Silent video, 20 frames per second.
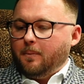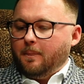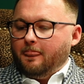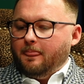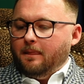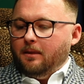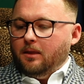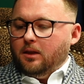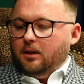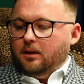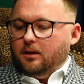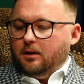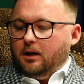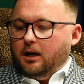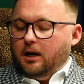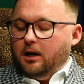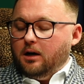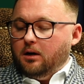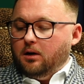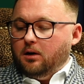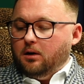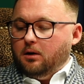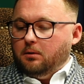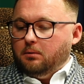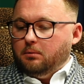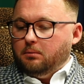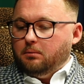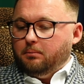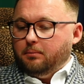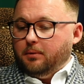
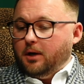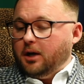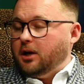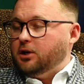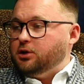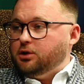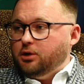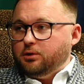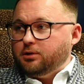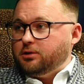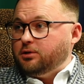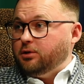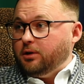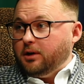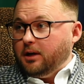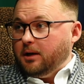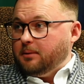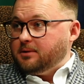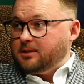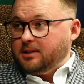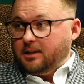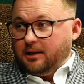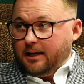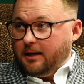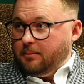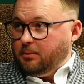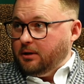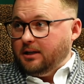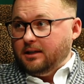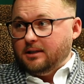because you suit up
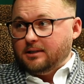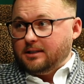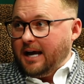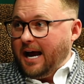celebrities,